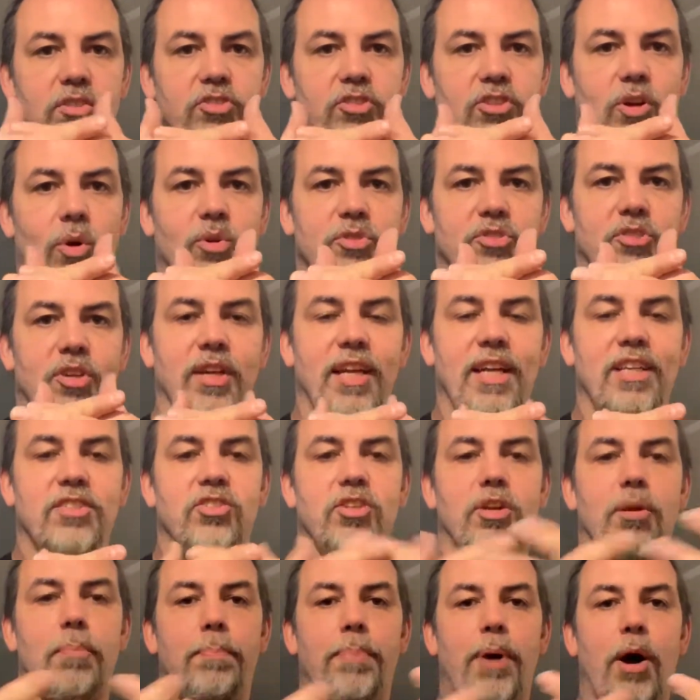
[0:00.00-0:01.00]
So it's
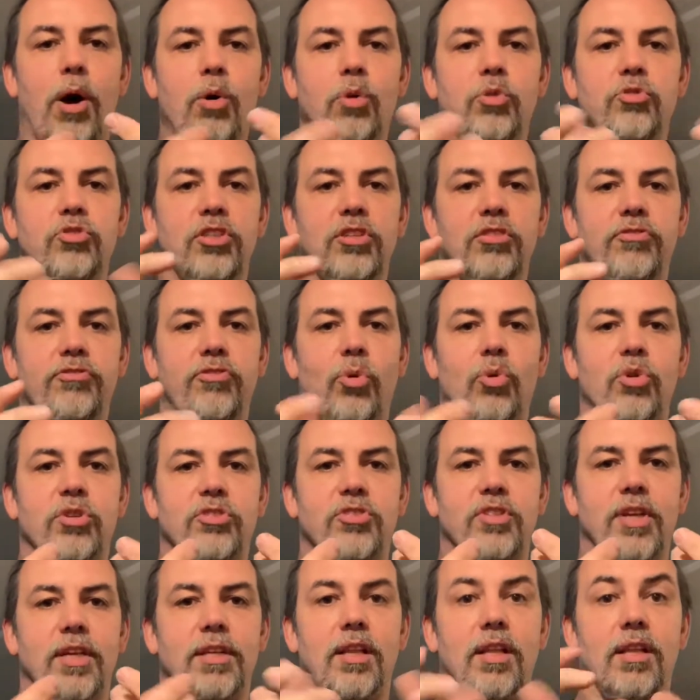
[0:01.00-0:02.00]
an opposing force
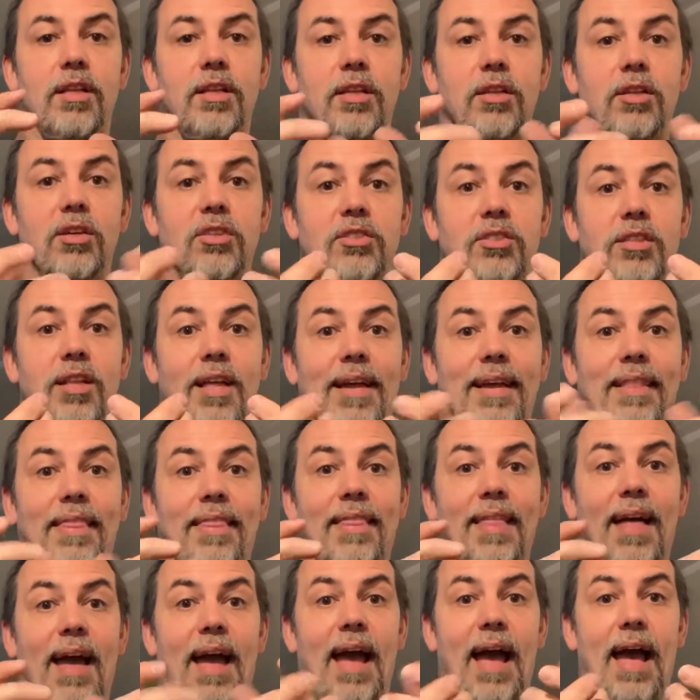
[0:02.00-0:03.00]
thing that looks like
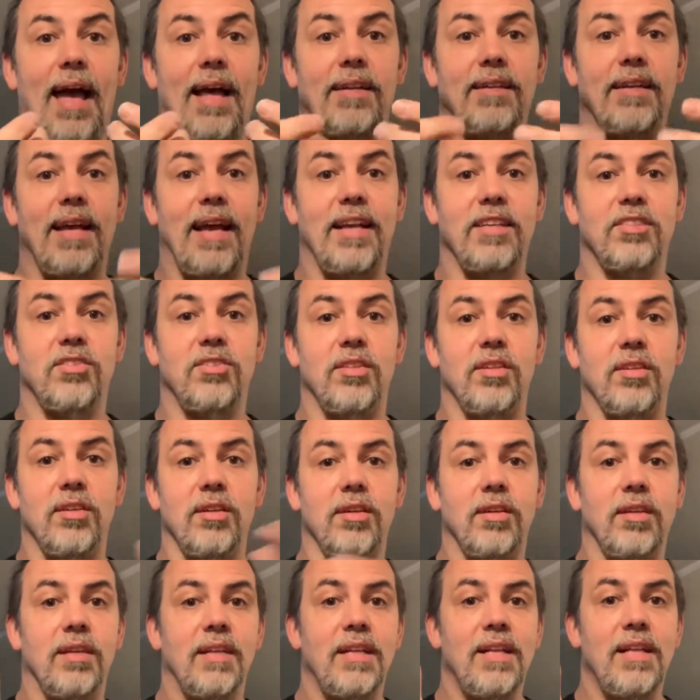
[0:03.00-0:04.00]
that. As
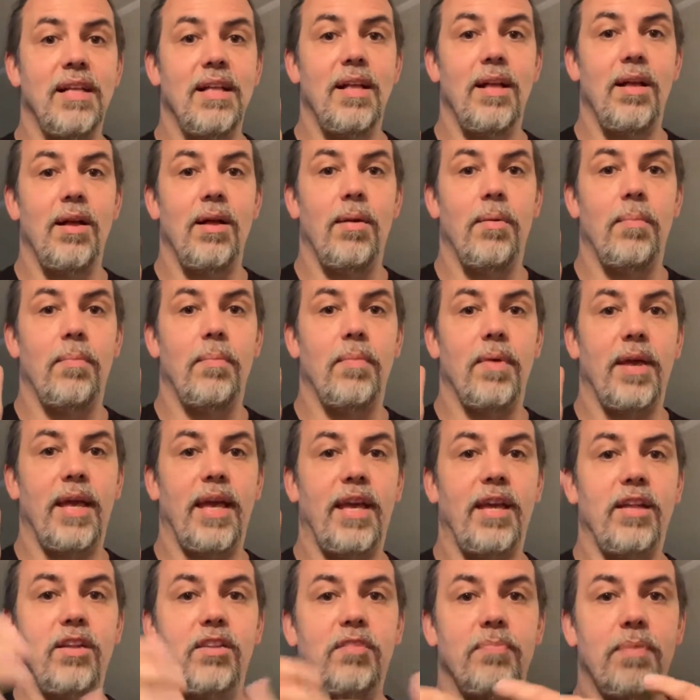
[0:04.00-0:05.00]
the
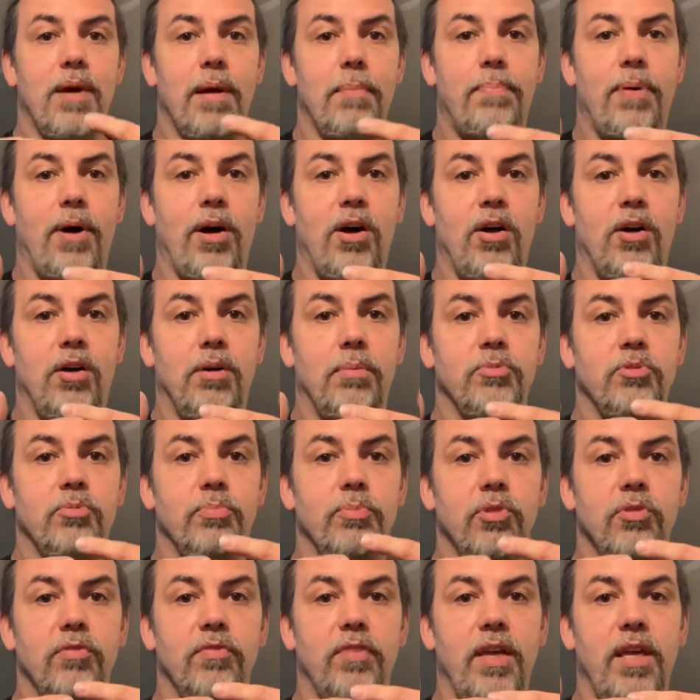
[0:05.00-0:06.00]
heel of my palms
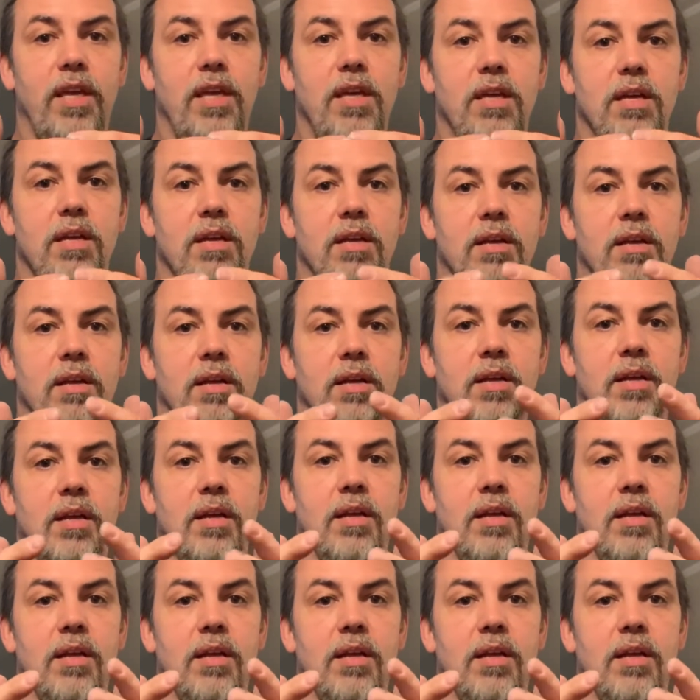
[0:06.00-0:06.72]
move in,